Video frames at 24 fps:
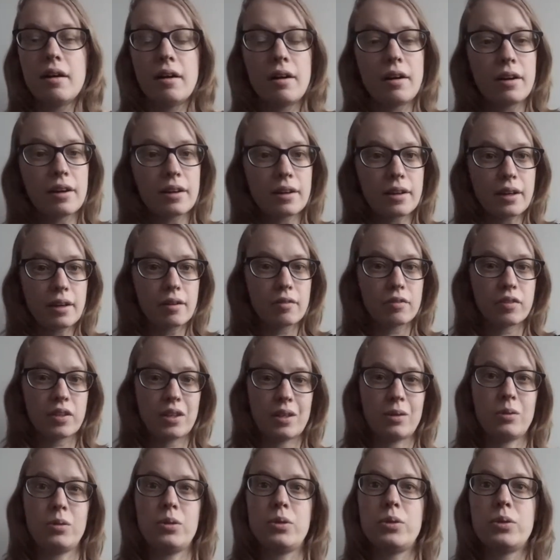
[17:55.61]
I have
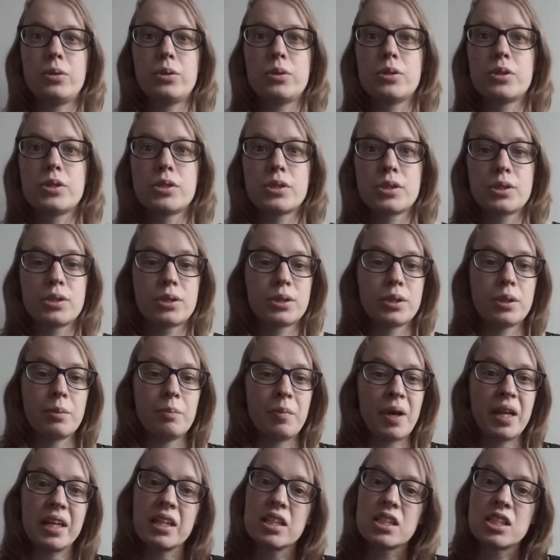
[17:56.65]
now used the
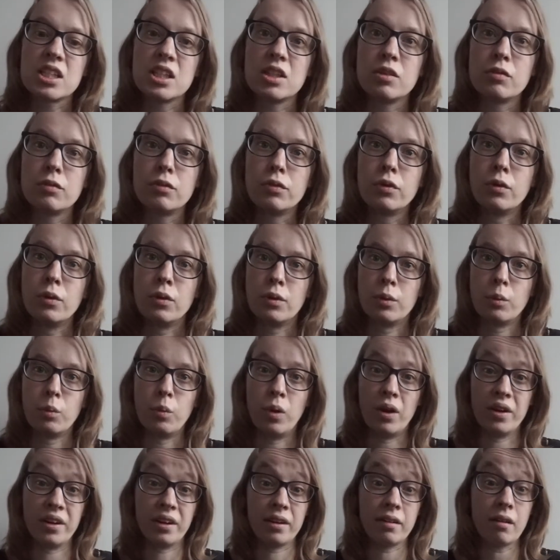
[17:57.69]
medicine for
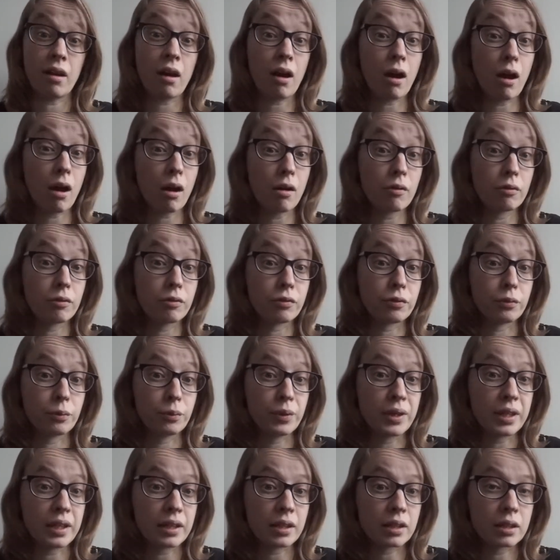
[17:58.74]
1.5
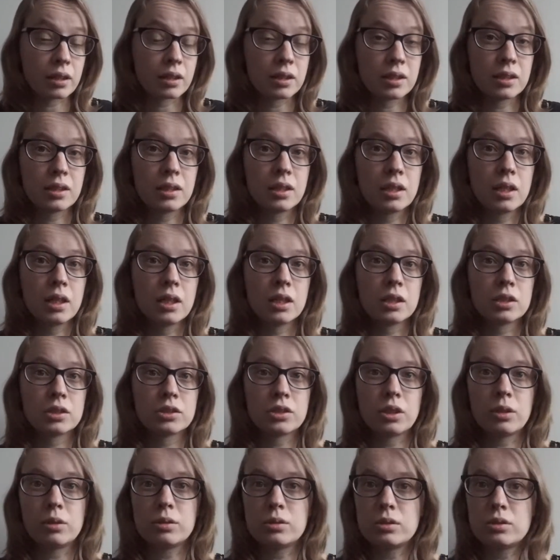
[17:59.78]
weeks.
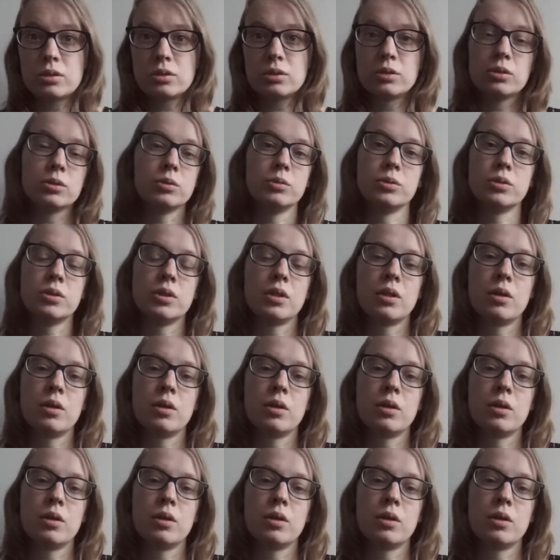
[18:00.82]
Total.